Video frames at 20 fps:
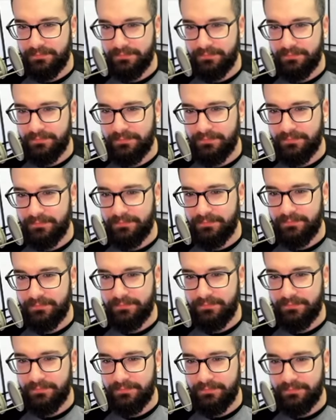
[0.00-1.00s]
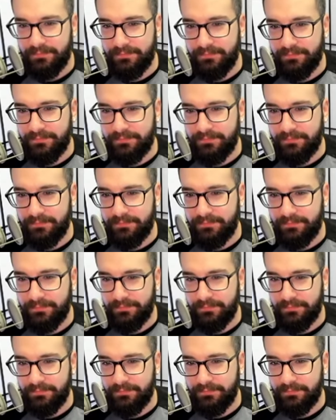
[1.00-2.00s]

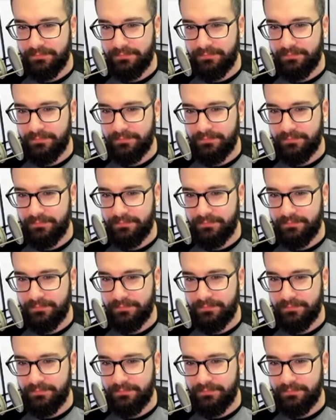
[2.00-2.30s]
The person shown says nothing.